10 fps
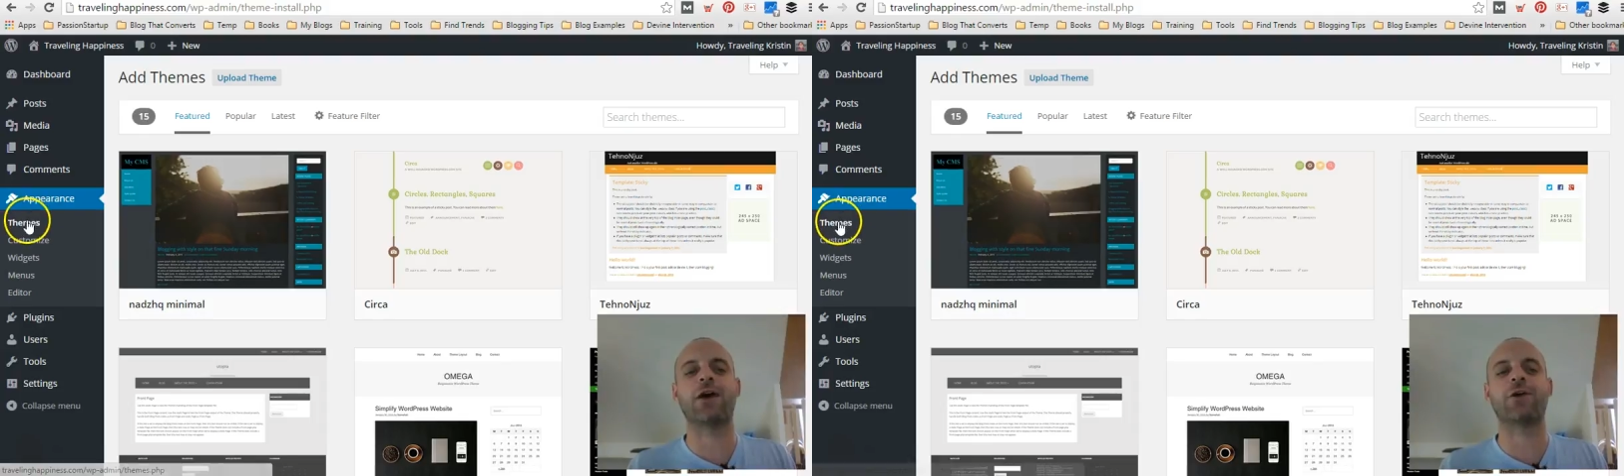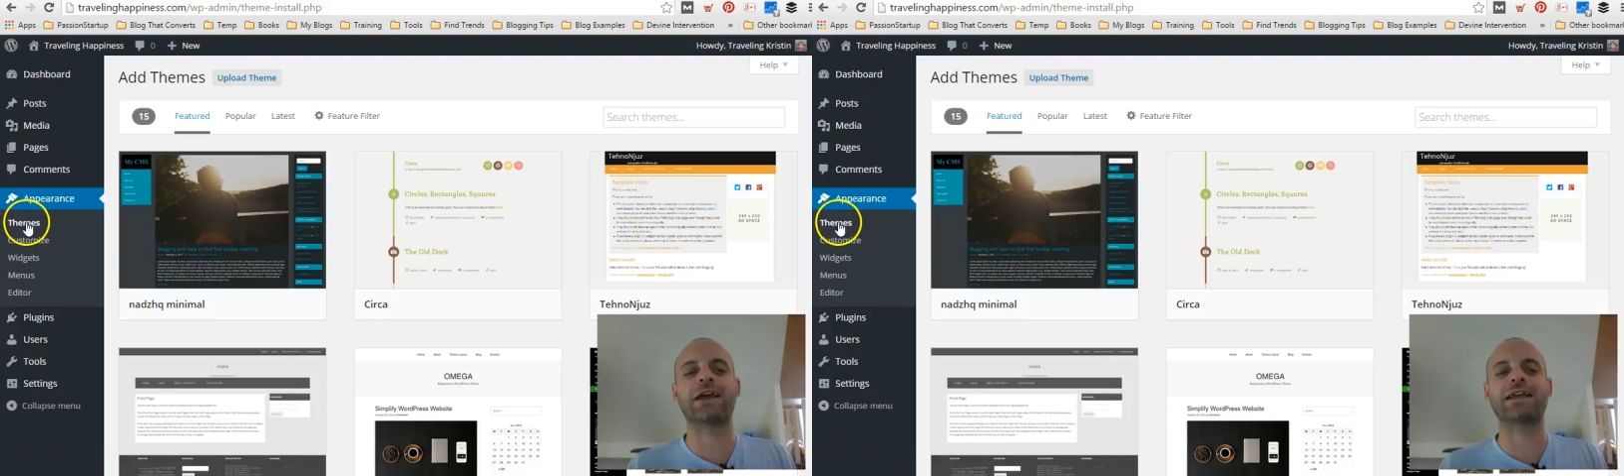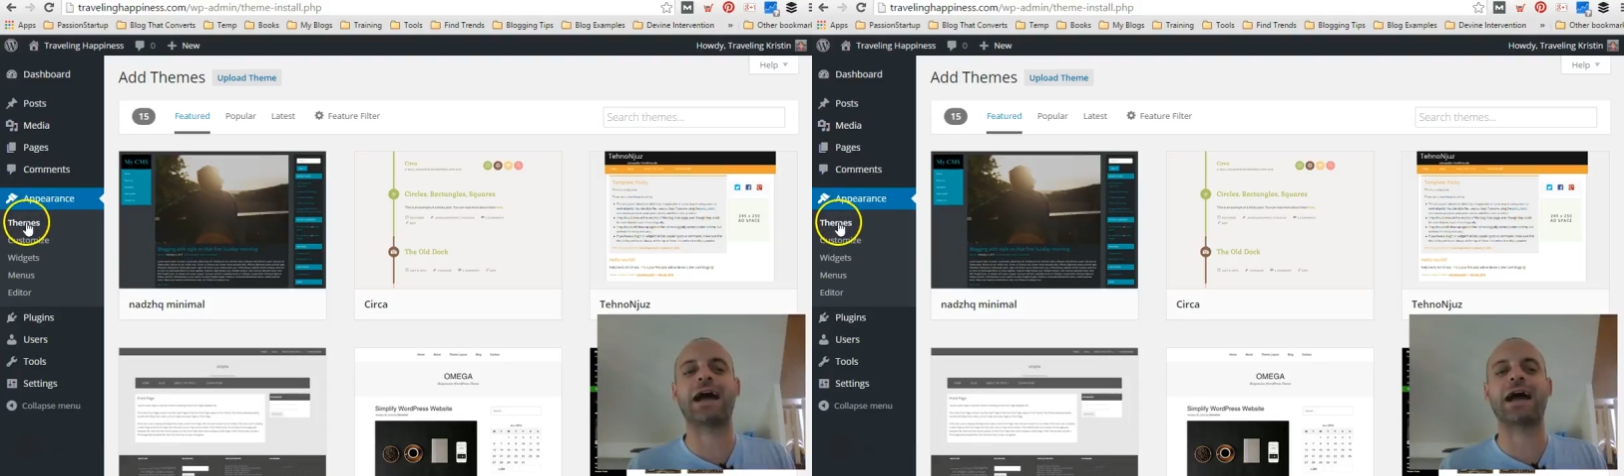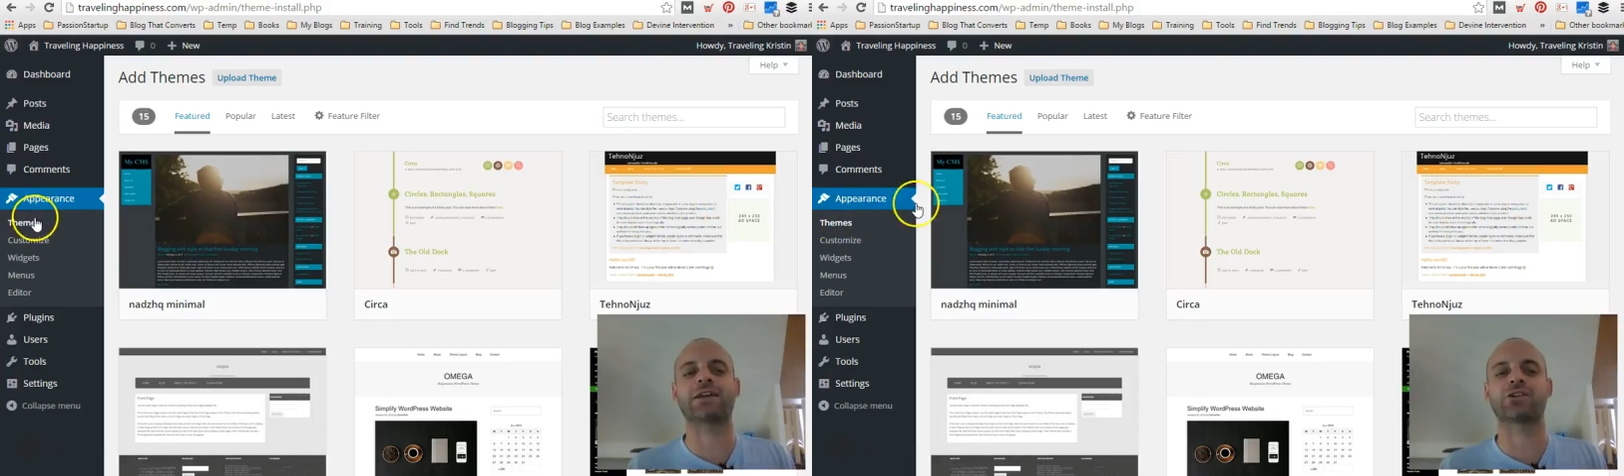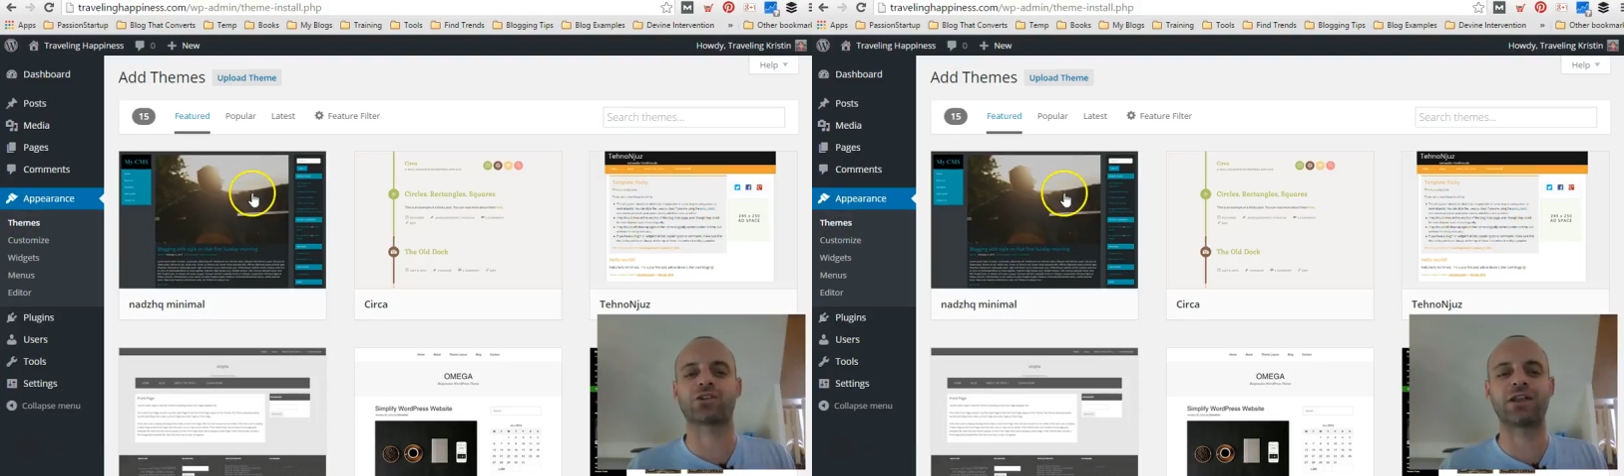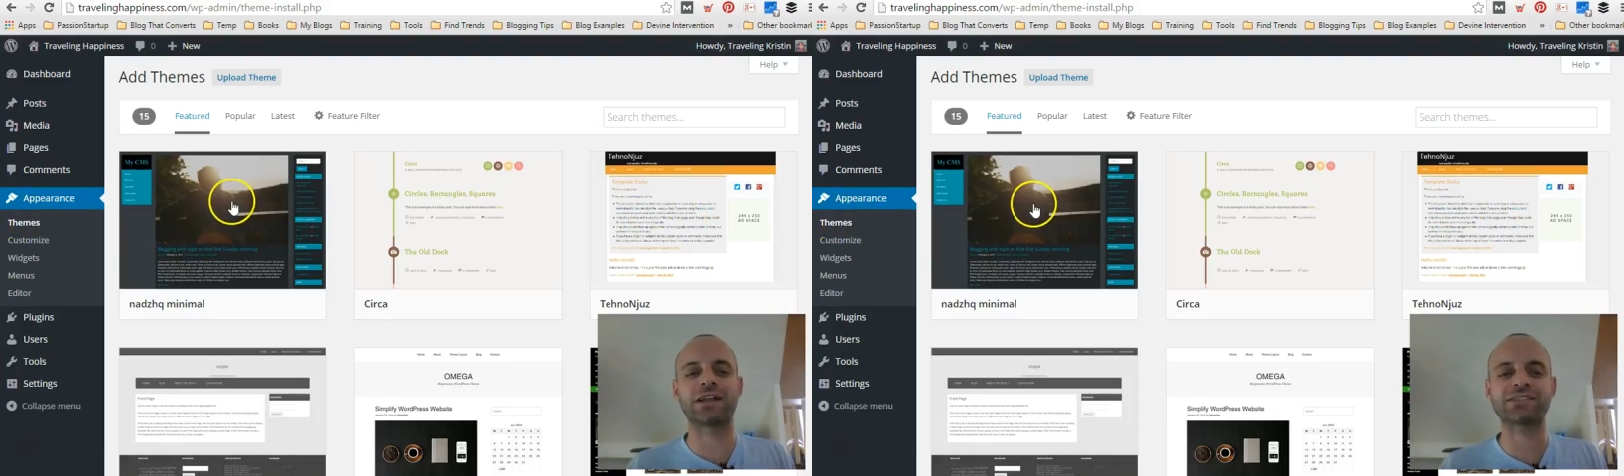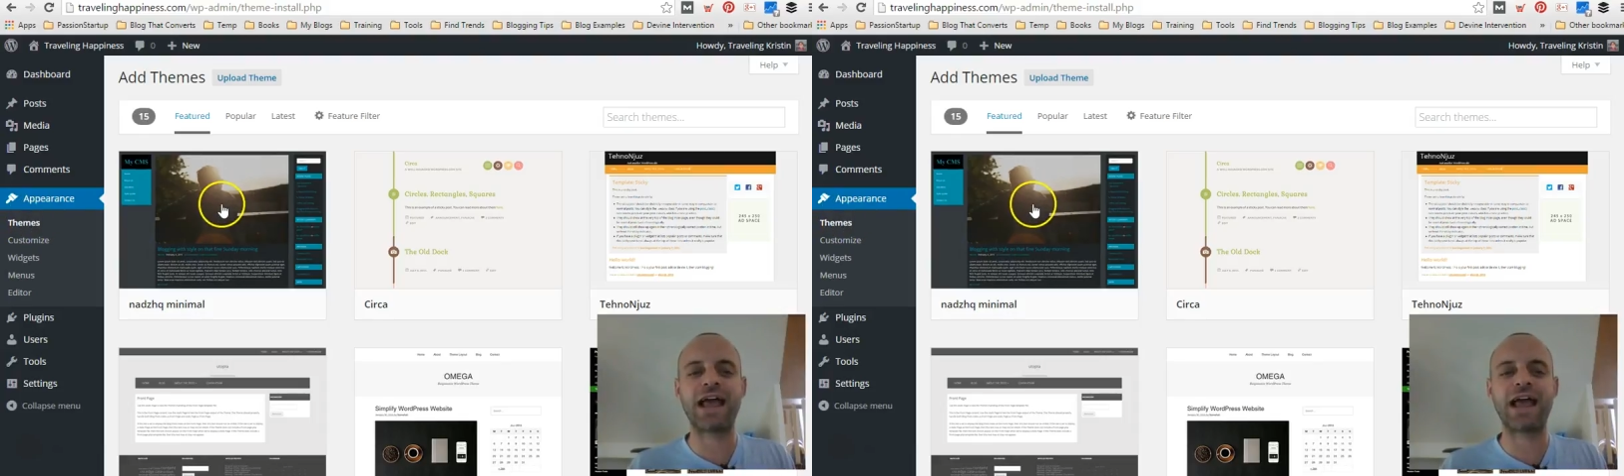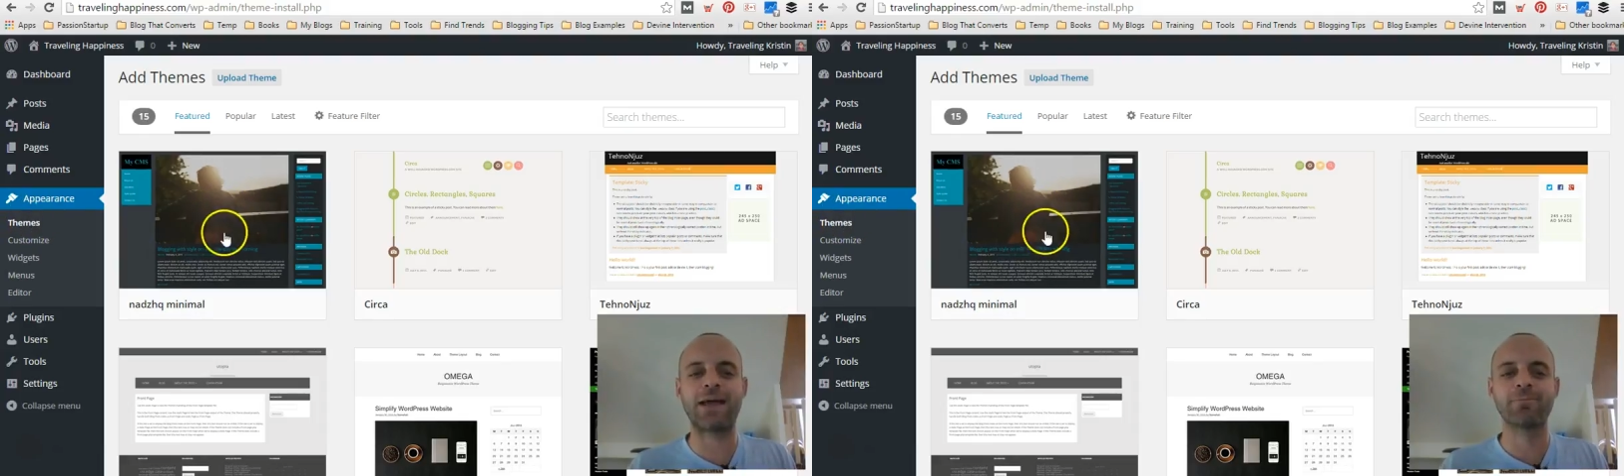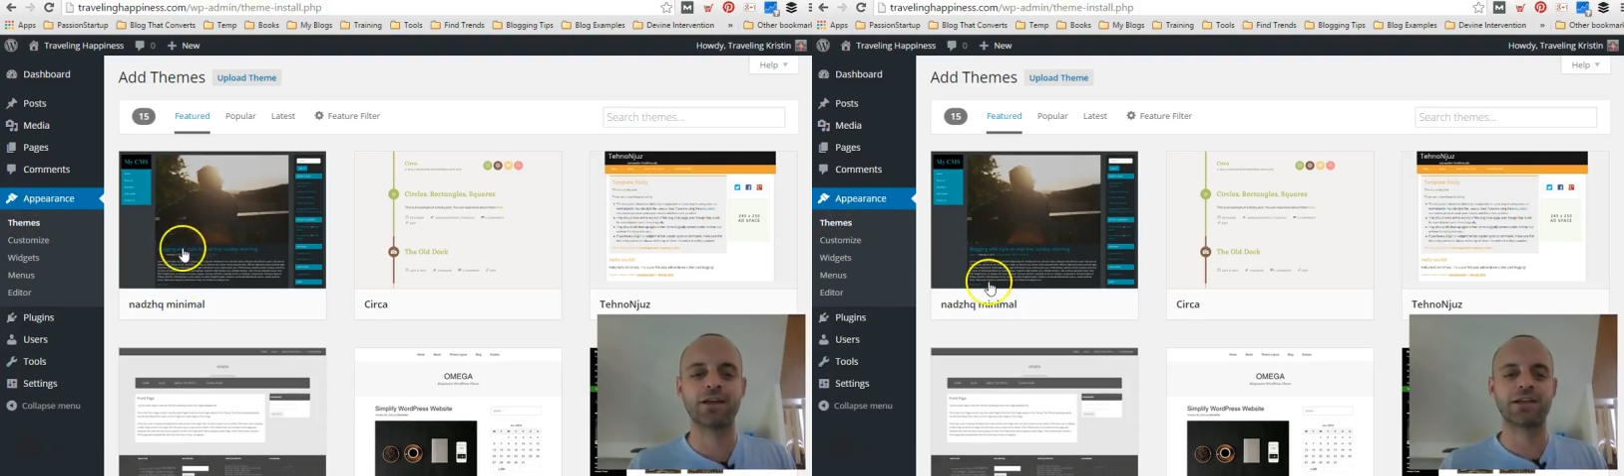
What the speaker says: how I got here. So let's say